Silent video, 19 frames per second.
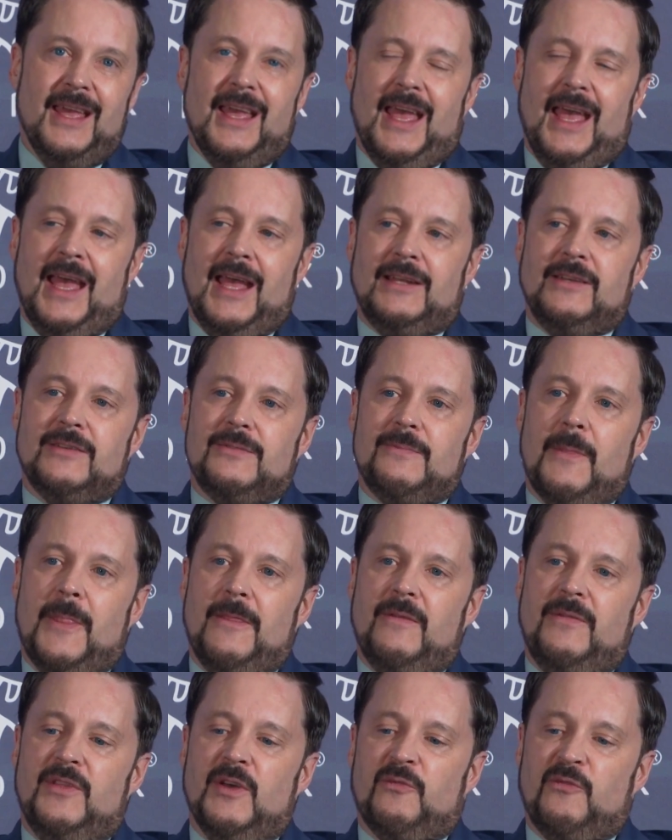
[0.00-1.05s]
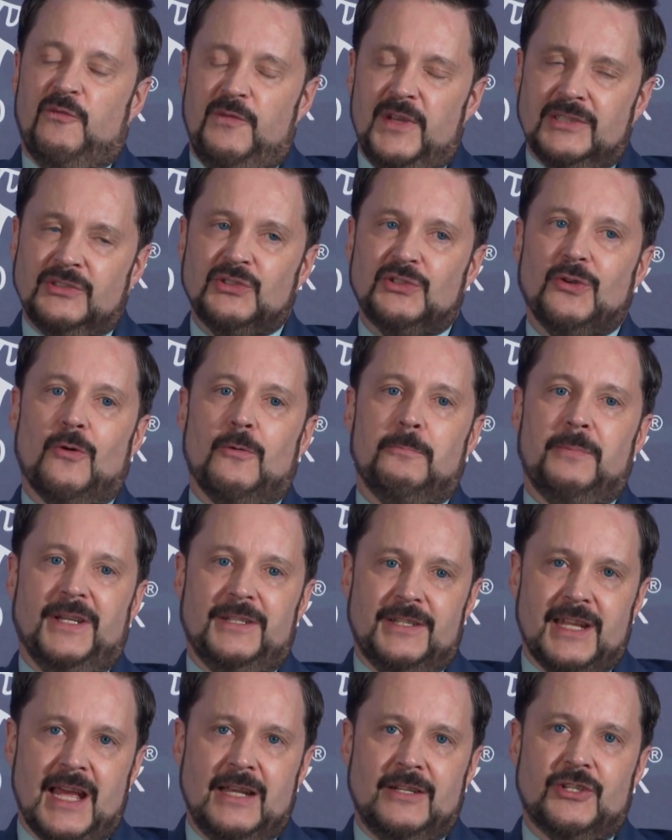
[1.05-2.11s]
And the fiscal
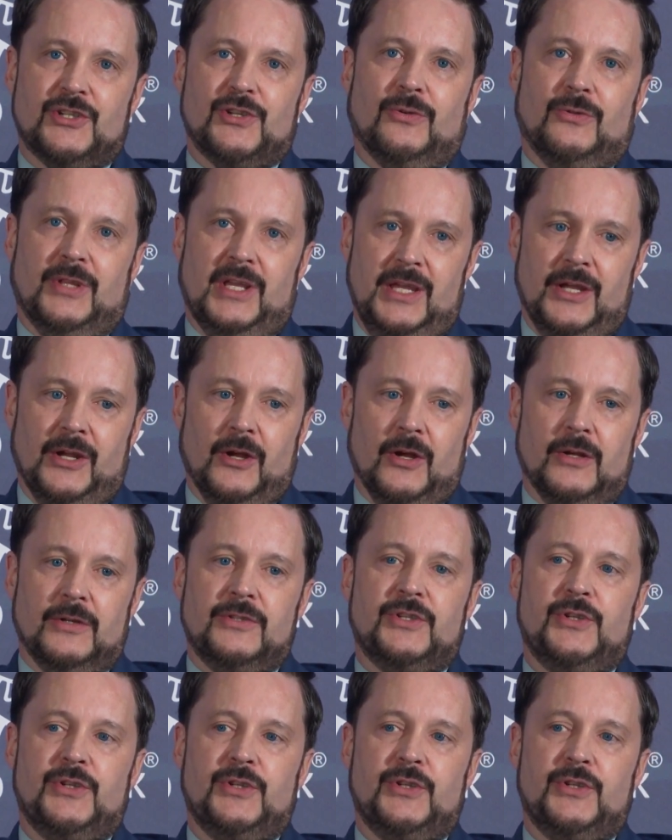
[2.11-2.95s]
potential here